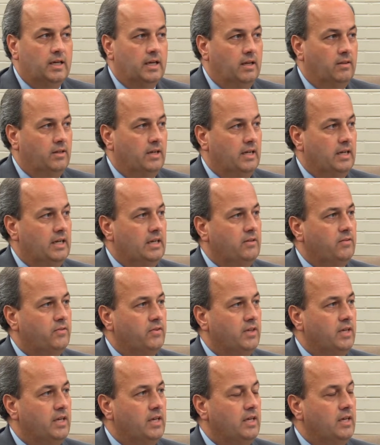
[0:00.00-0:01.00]
And then
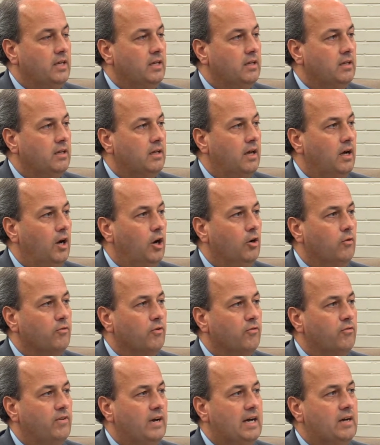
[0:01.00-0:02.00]
anything
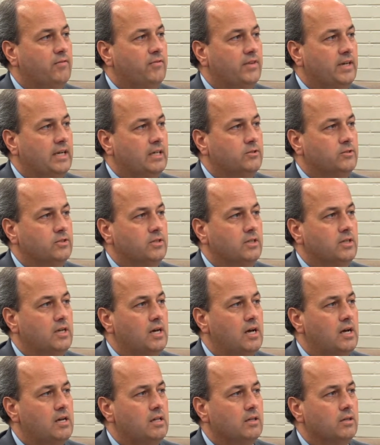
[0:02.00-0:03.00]
over
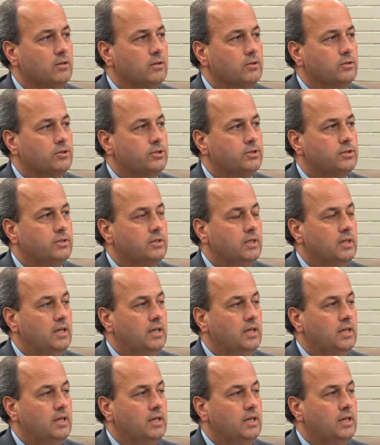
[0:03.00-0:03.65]
$5,000,